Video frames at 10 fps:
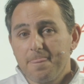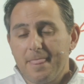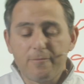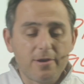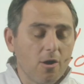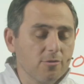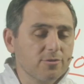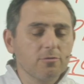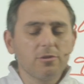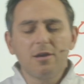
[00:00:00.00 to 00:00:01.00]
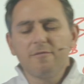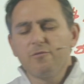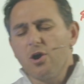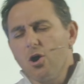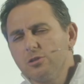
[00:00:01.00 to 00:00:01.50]
Now, we all
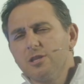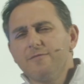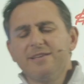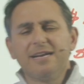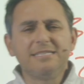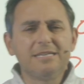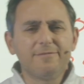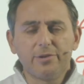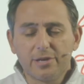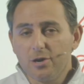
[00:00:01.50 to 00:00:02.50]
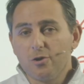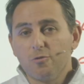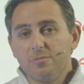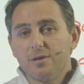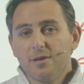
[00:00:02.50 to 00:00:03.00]
love the idea of owning a
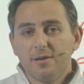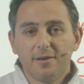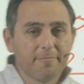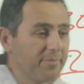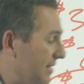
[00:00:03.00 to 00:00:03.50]
home, but